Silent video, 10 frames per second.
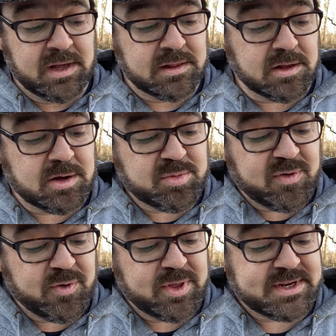Long
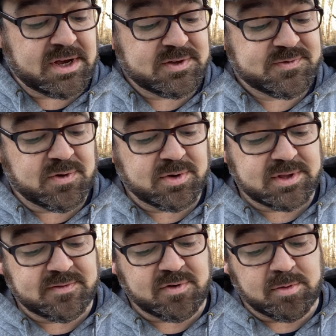before the townsfolk
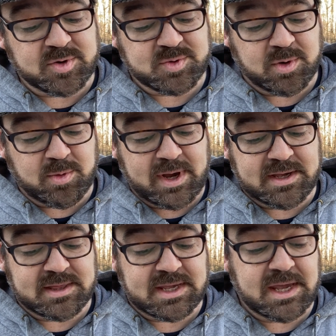and the farmers were
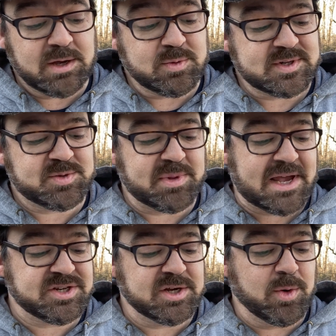awake, the king was
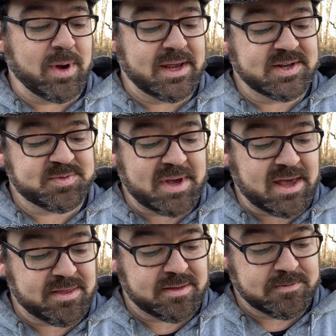splashing away in his
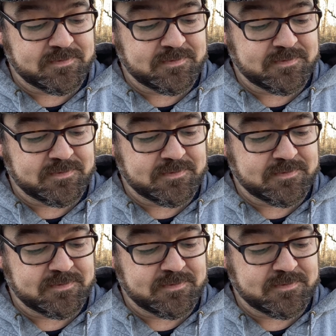bath.